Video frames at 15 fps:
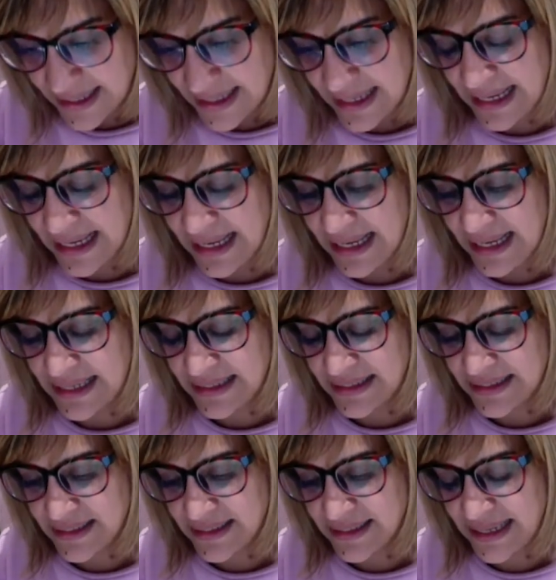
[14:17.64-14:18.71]

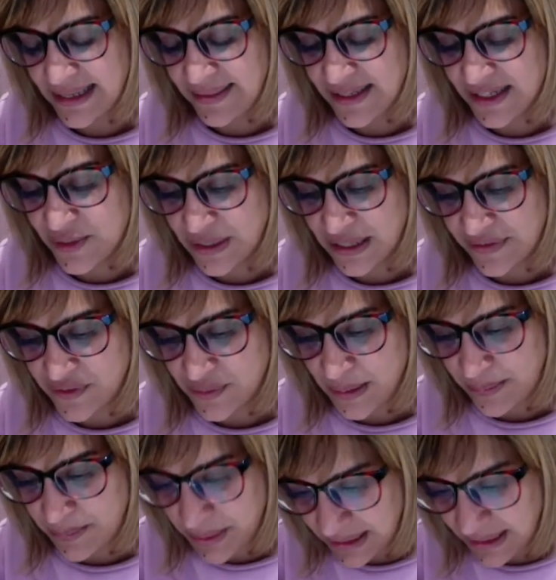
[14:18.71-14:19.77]
and then this would have to
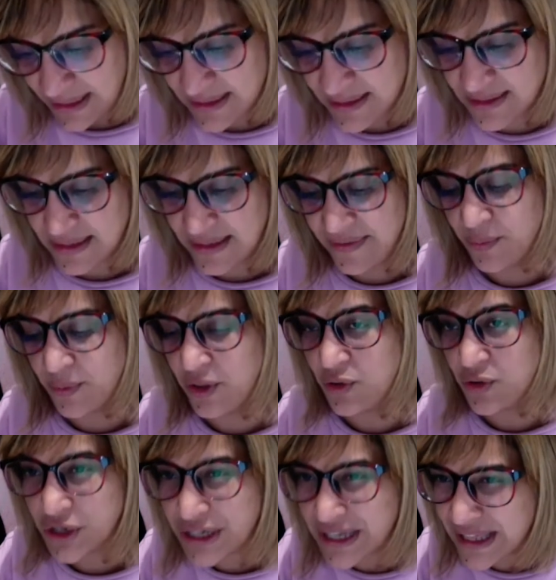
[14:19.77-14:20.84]
be plus, and then we're not
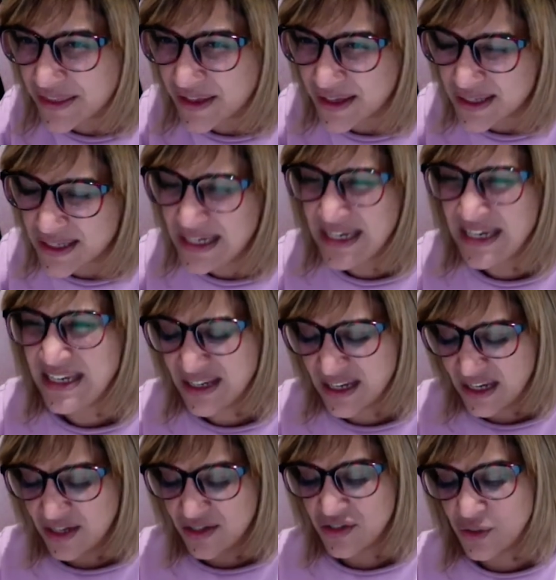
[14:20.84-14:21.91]
going to get 13.
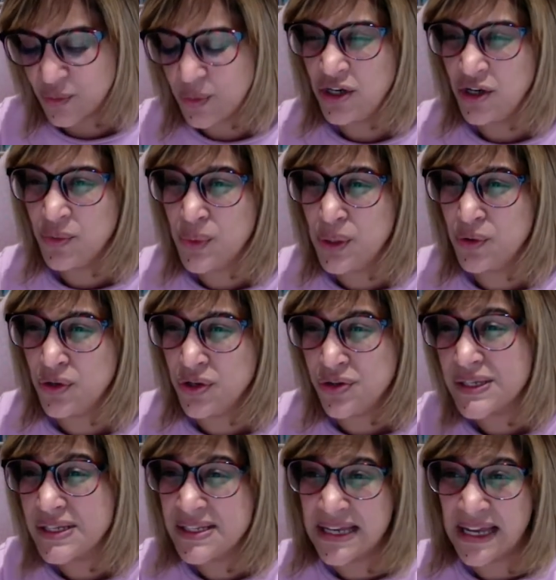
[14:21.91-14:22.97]
So we know we're not
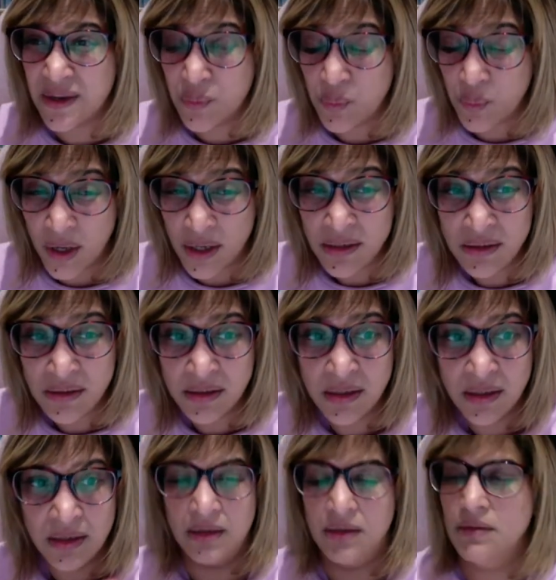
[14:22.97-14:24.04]
using 10 and 1.
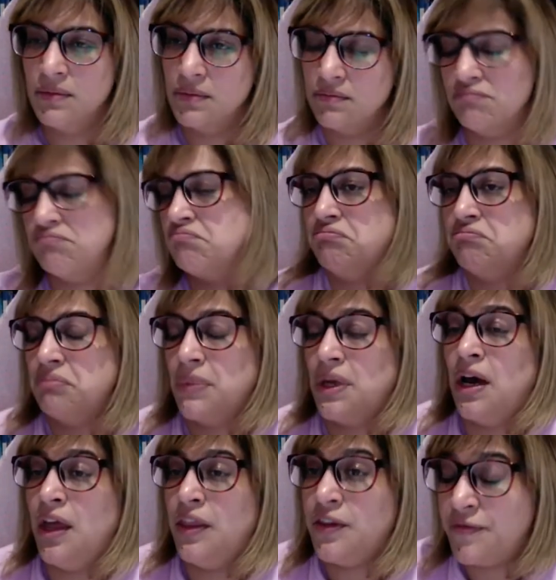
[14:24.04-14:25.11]

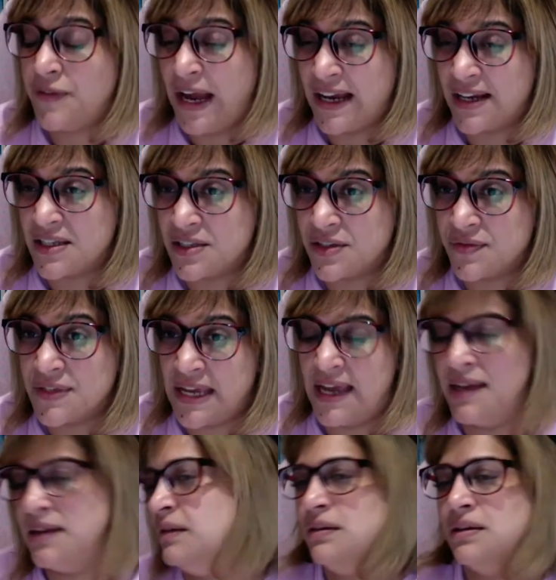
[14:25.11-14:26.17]
Other factors of
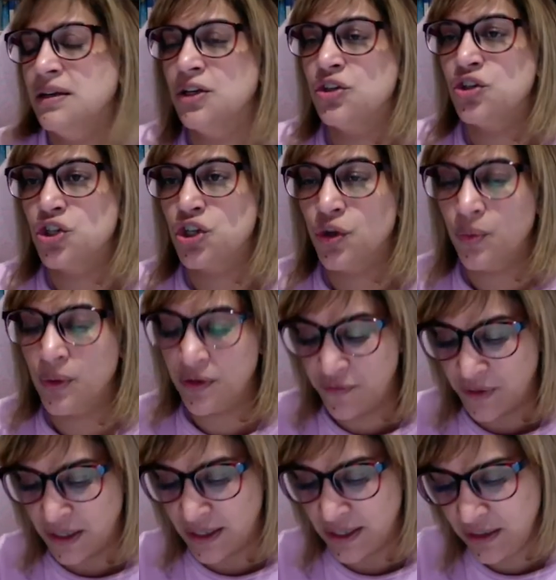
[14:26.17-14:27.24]
10, 2 and
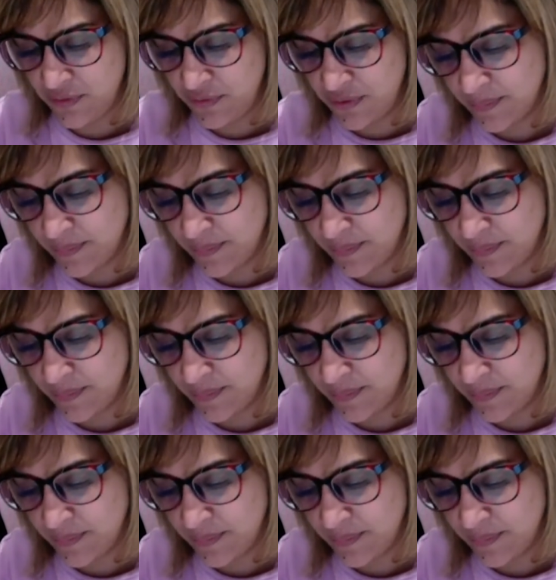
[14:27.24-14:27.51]
5.